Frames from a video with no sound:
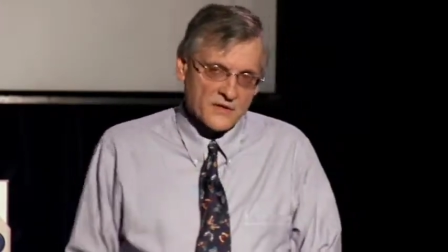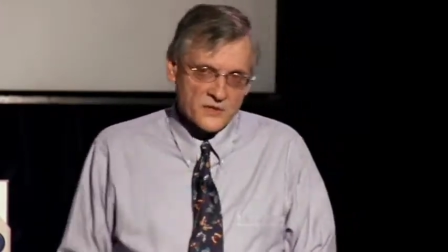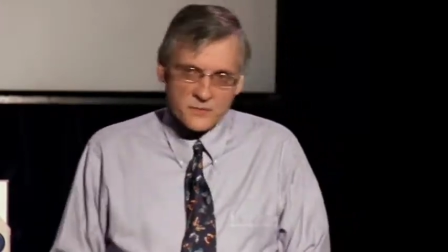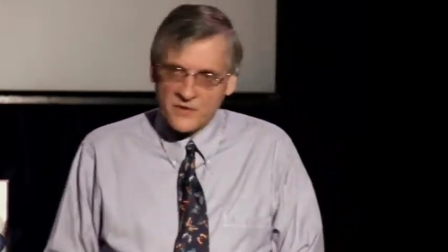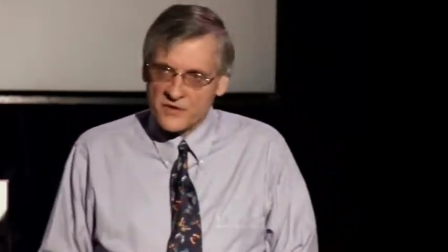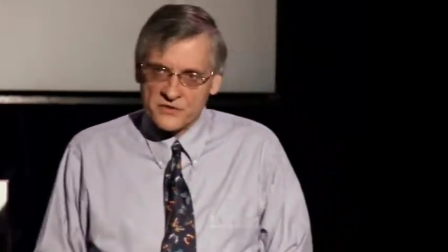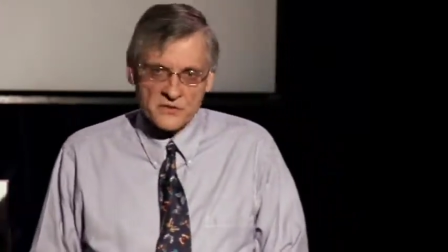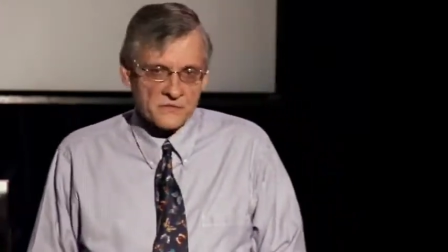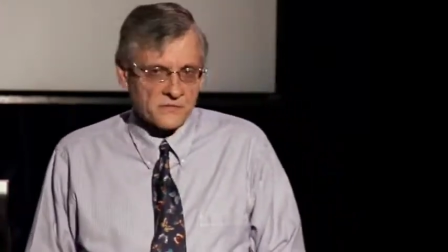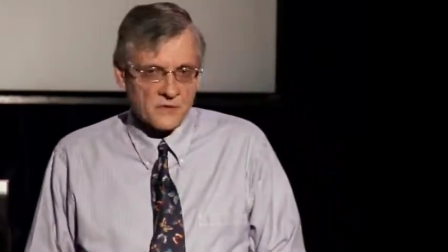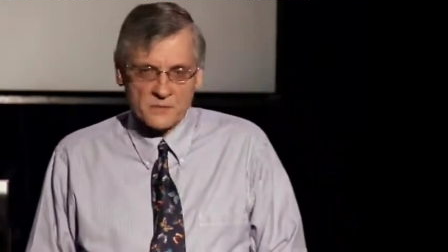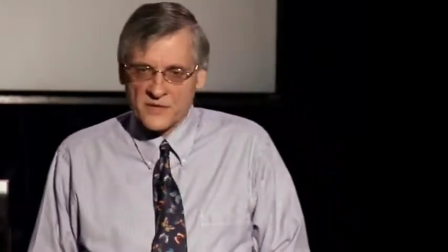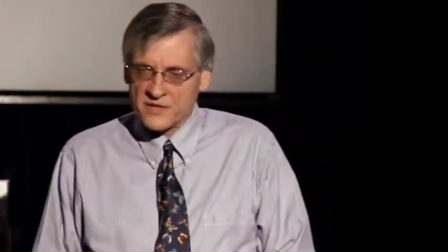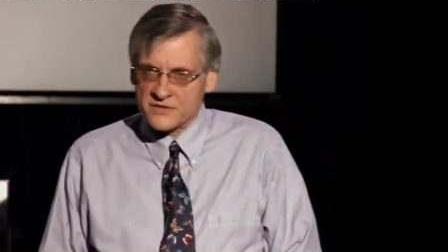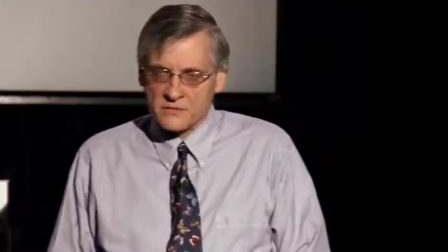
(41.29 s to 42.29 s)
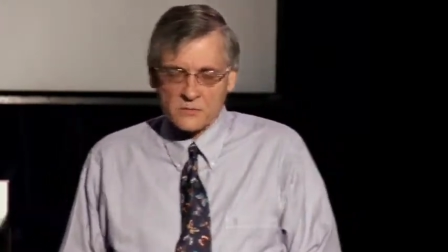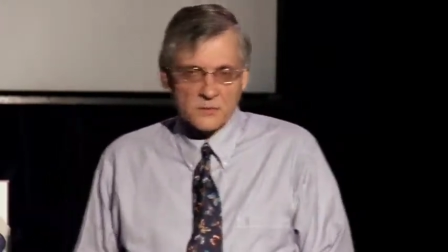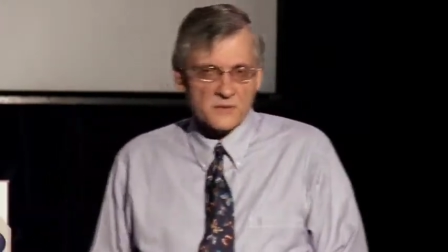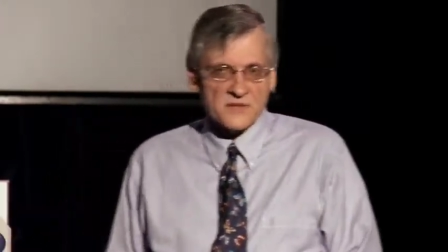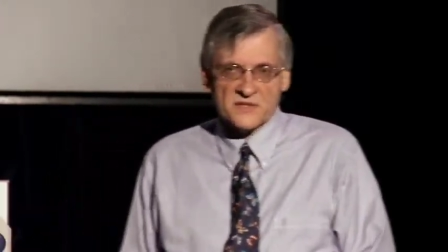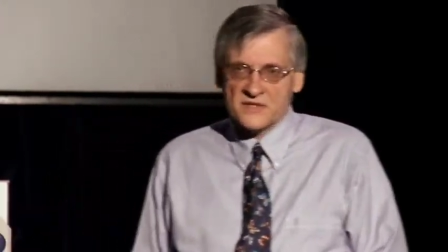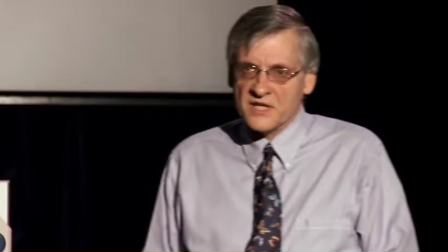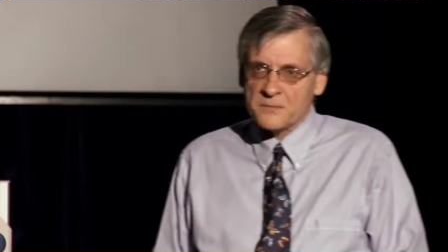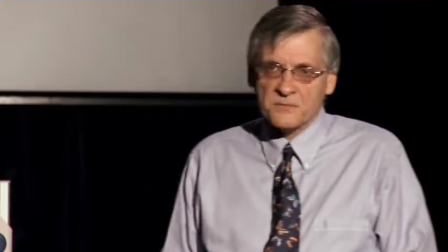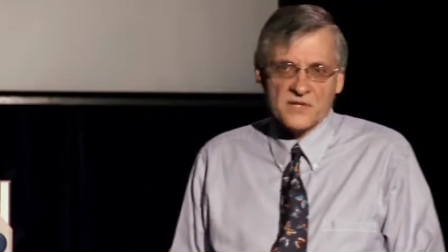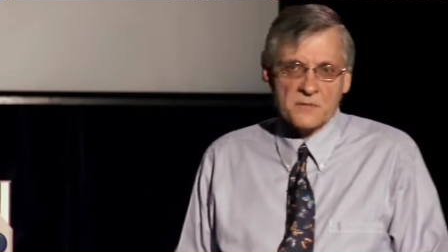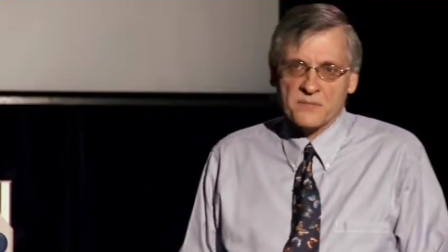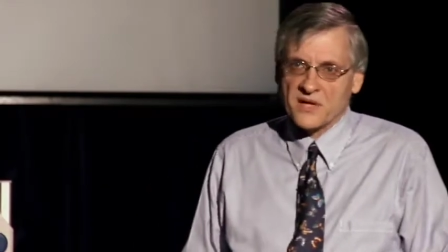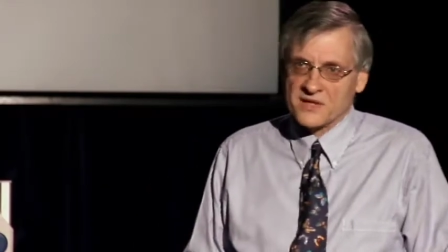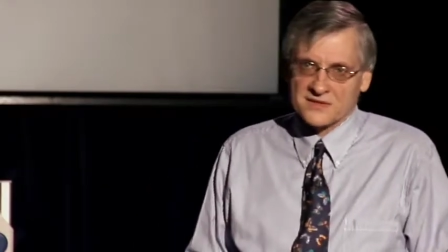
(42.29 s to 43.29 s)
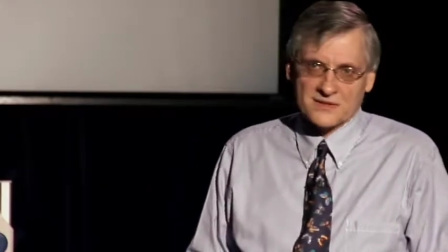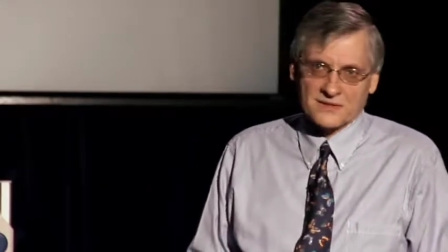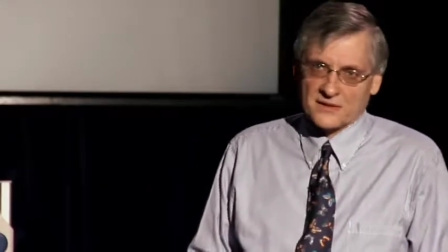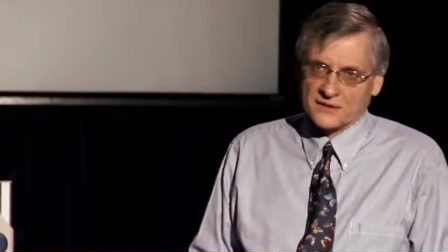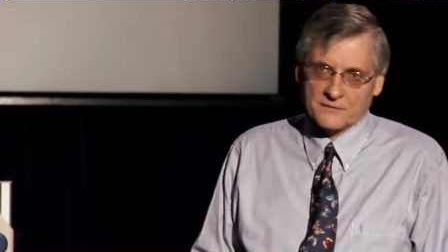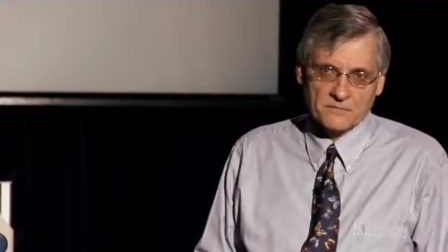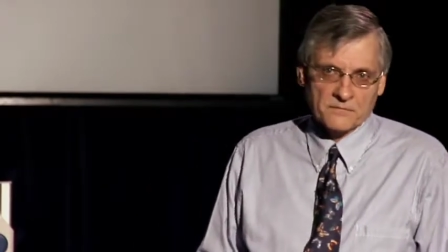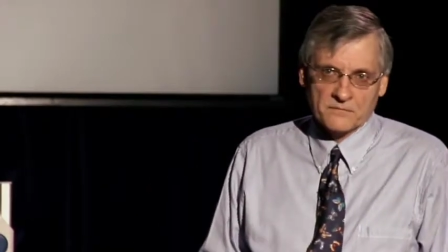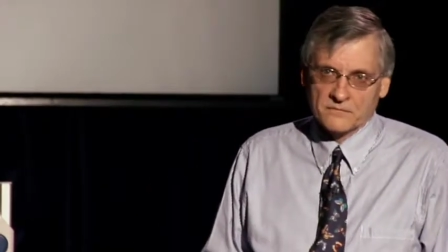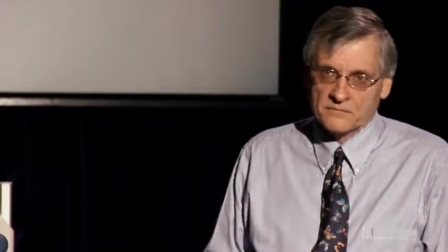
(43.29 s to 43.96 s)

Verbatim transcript: spiritual formation will be deeply puzzling